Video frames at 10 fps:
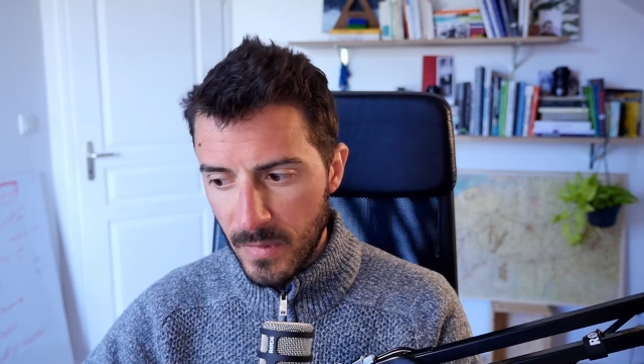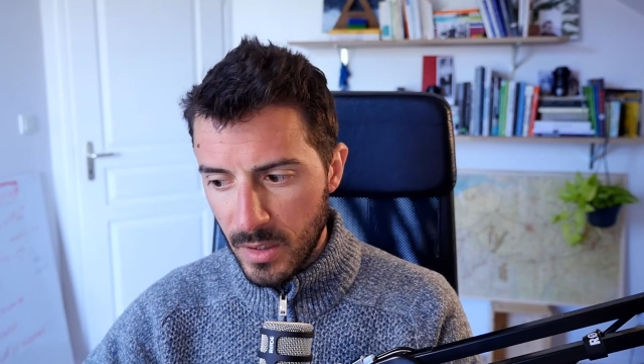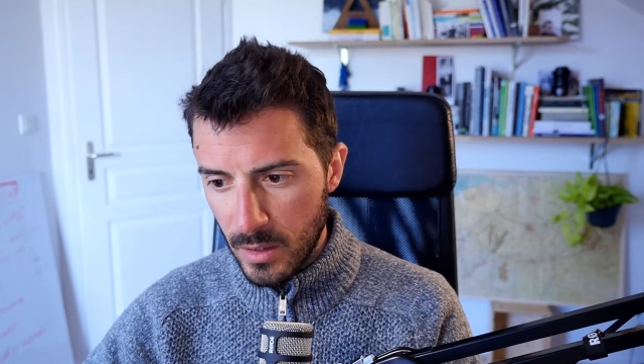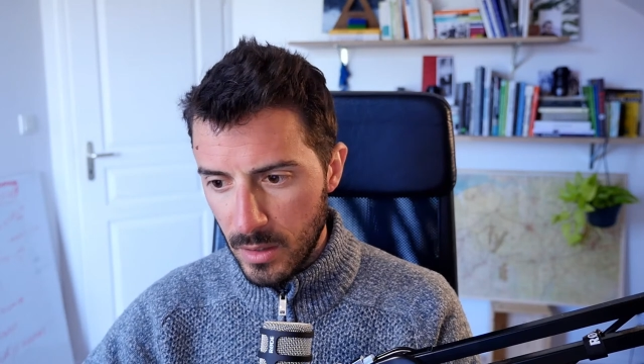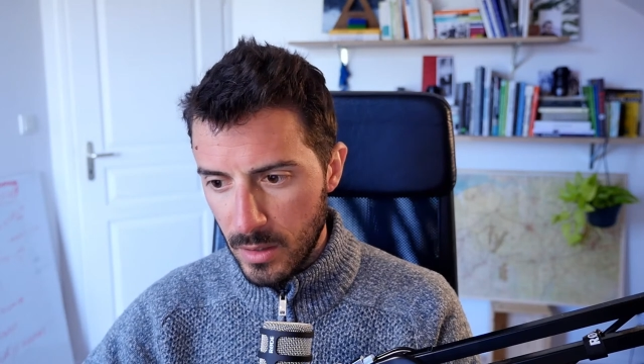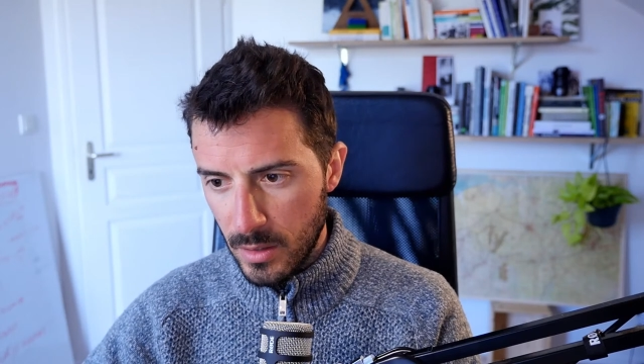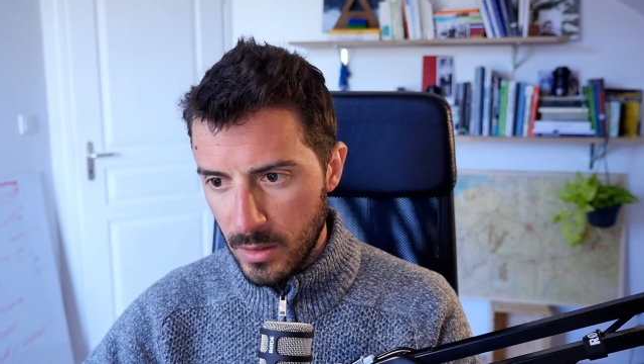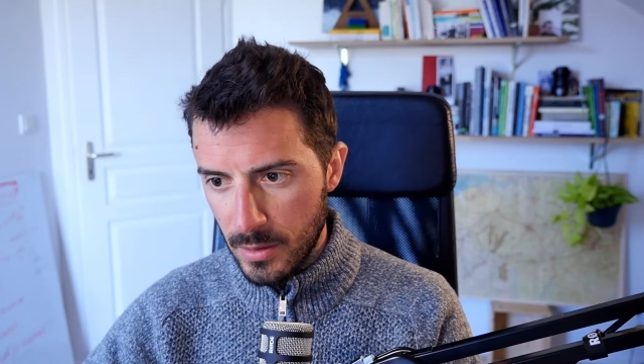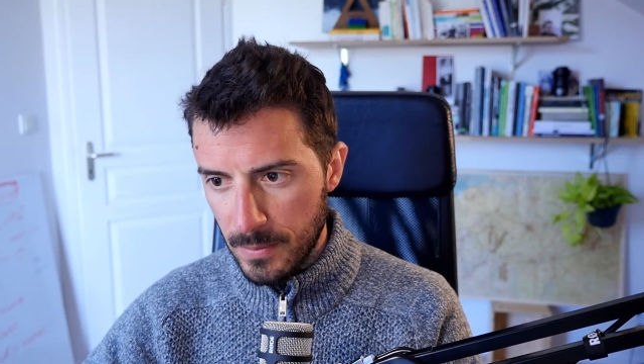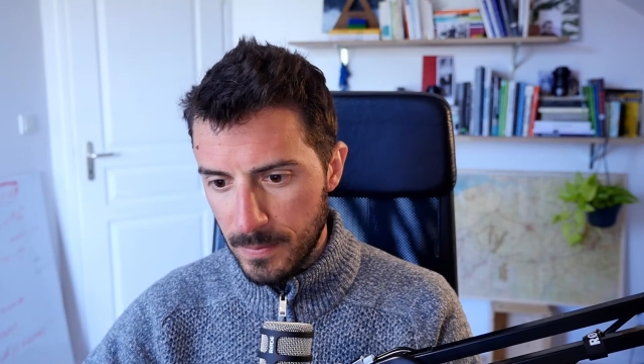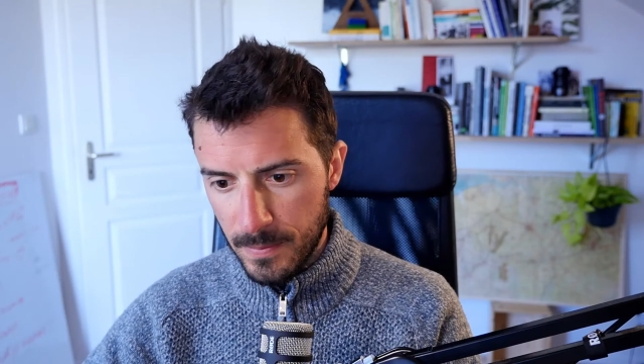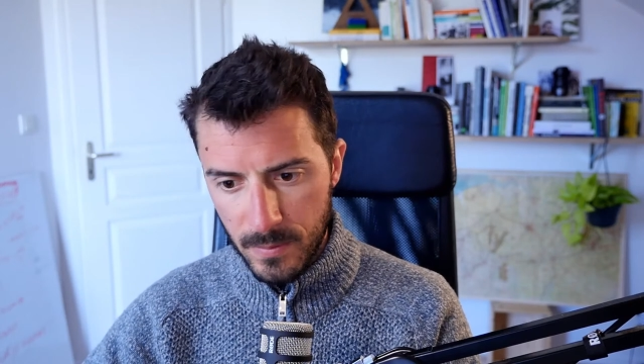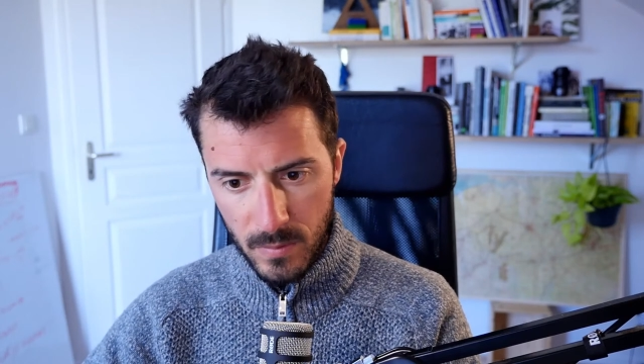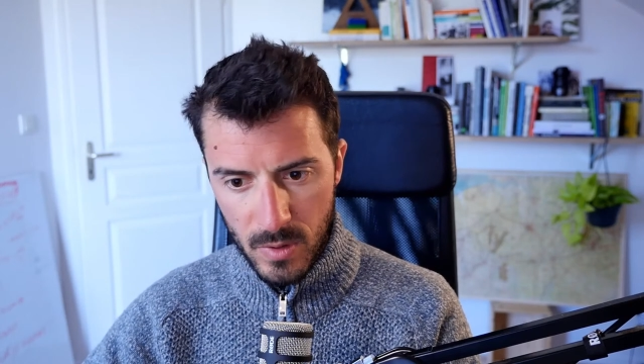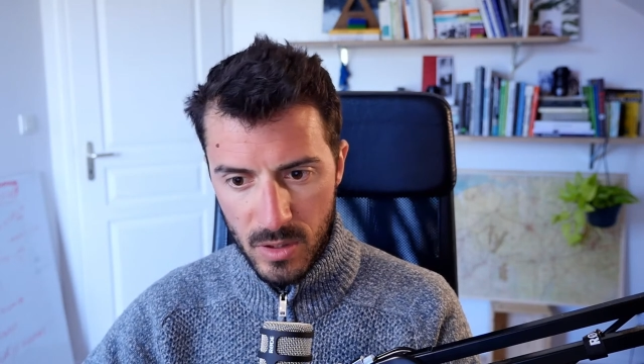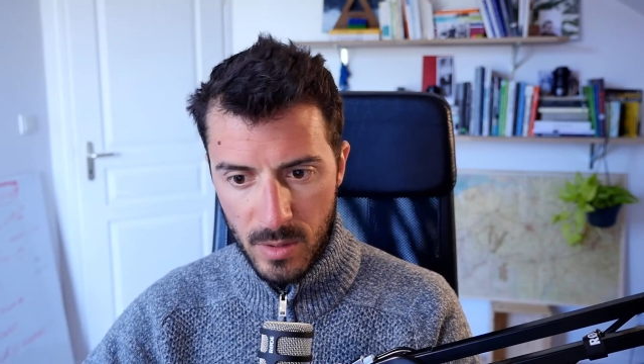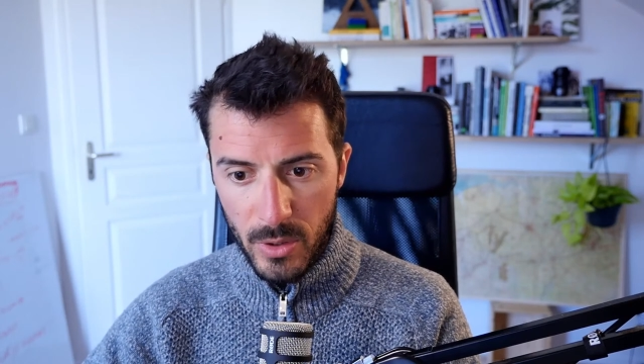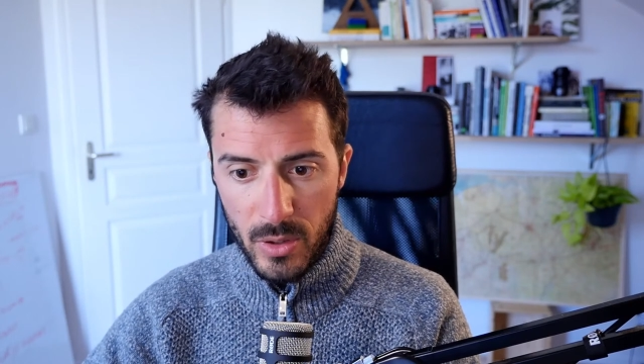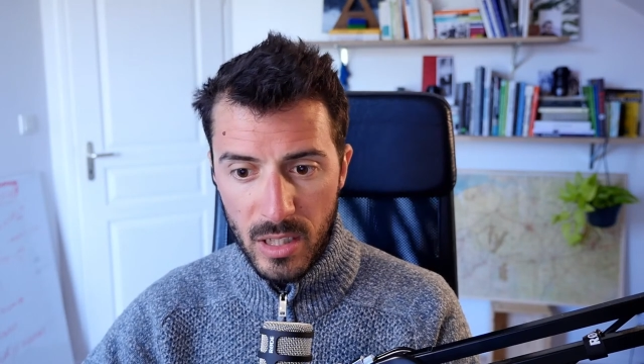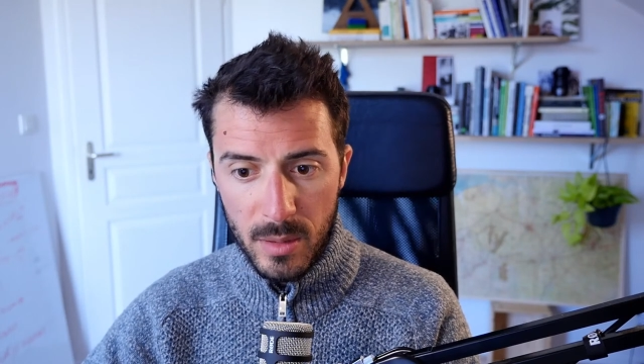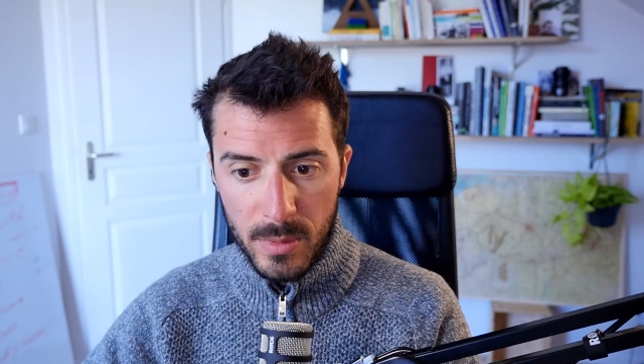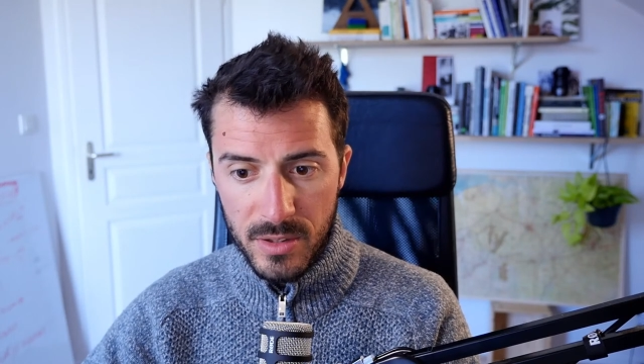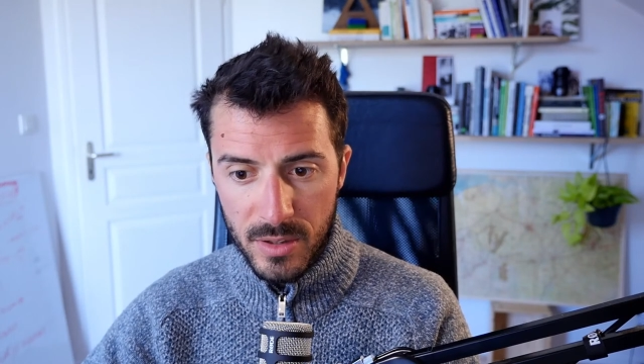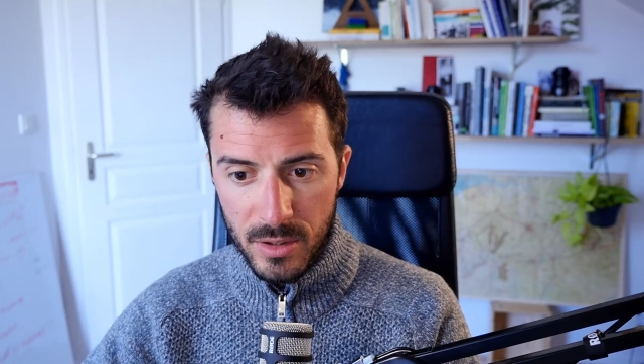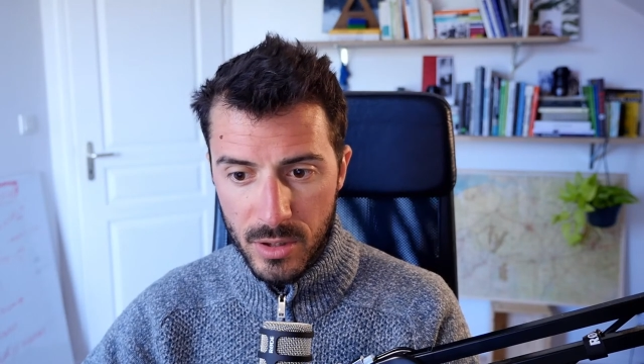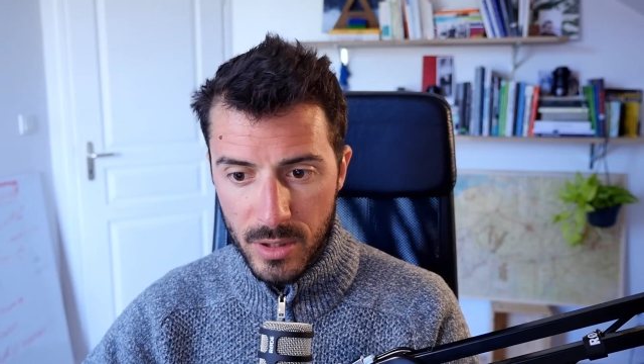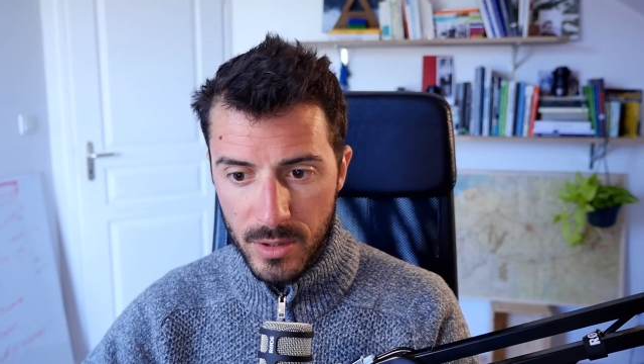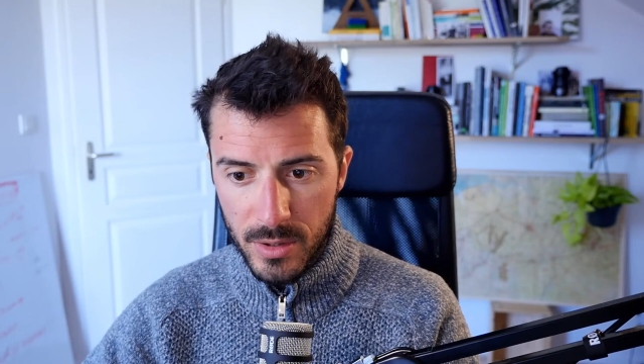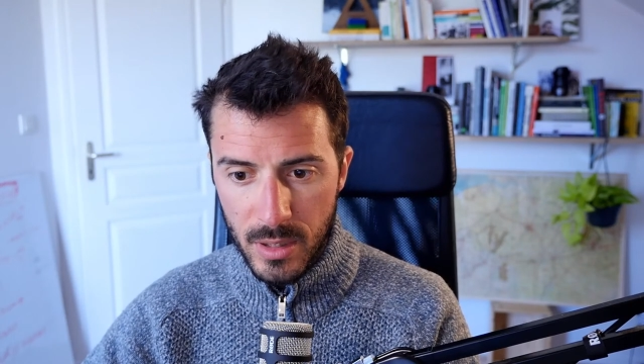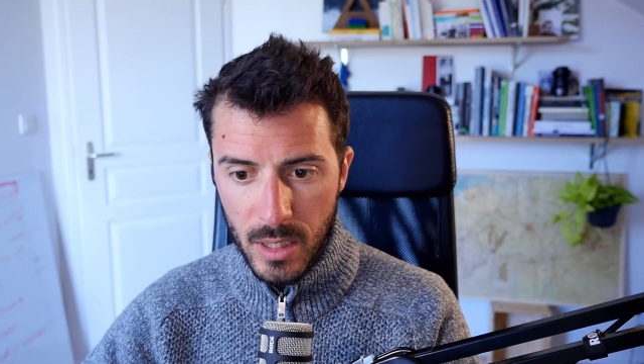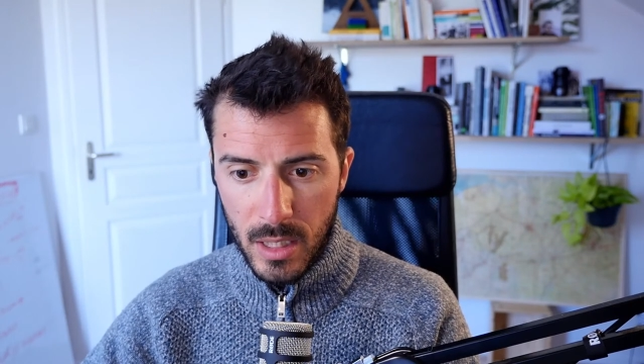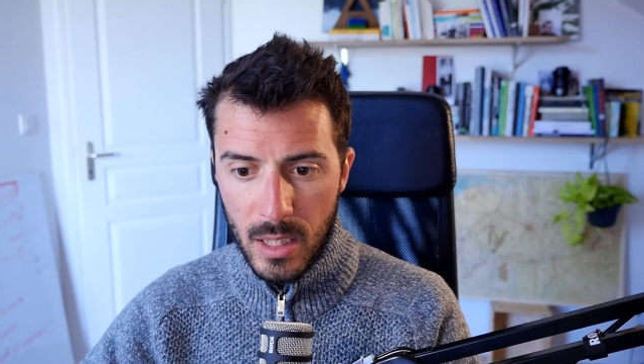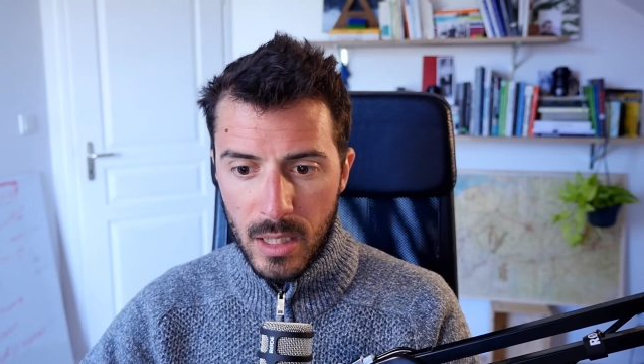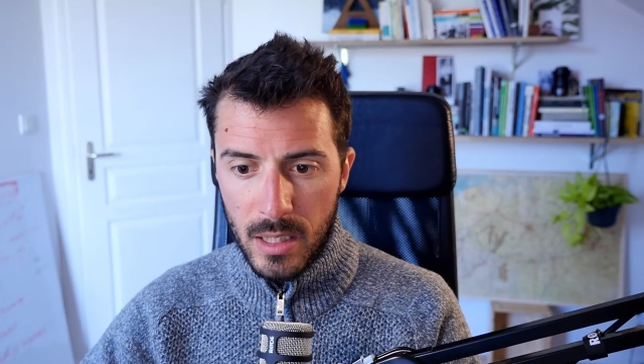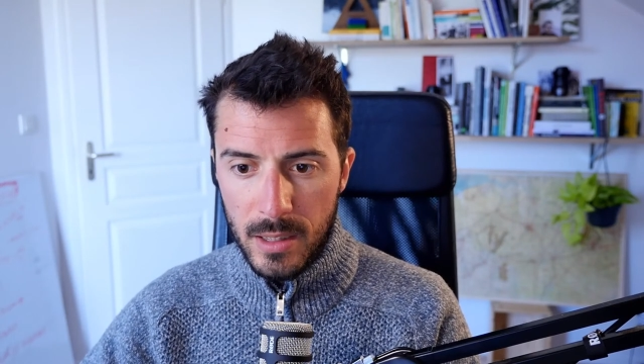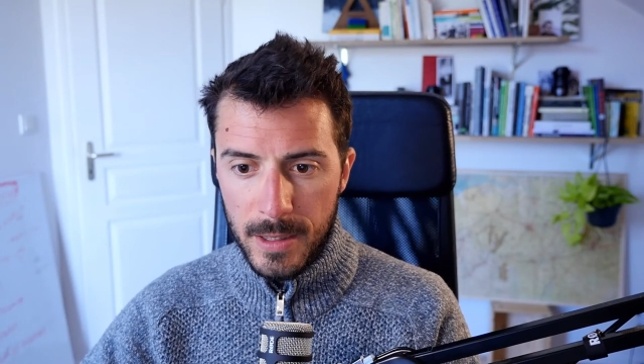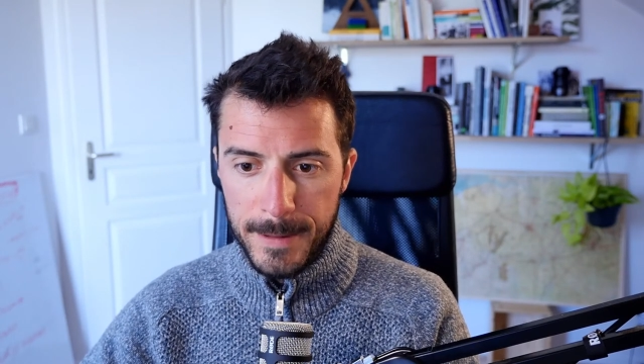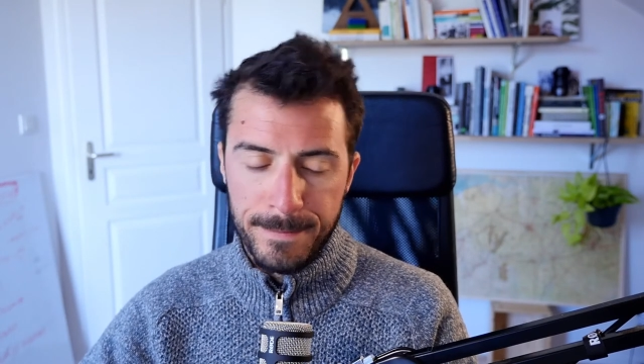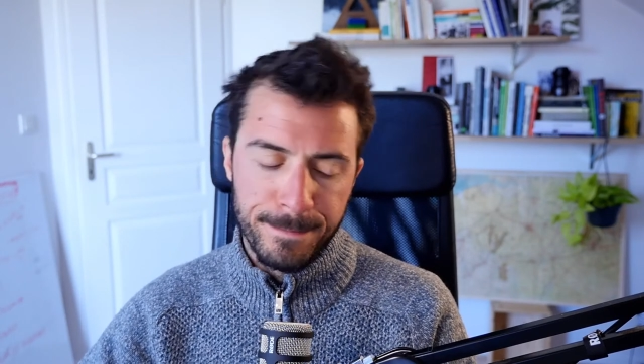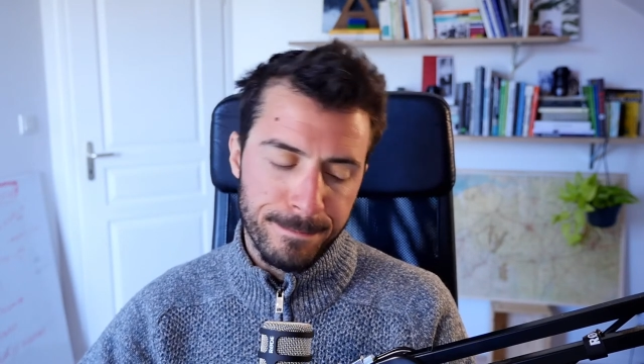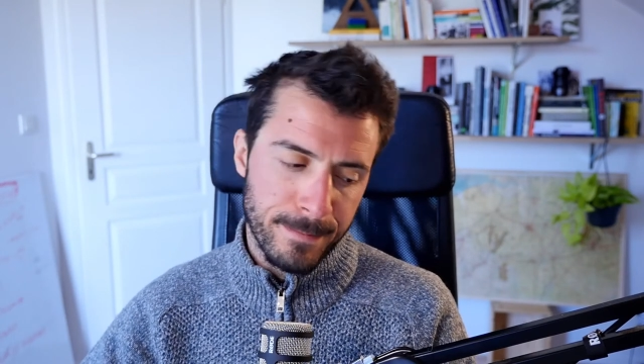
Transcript: um, some other elements such as um,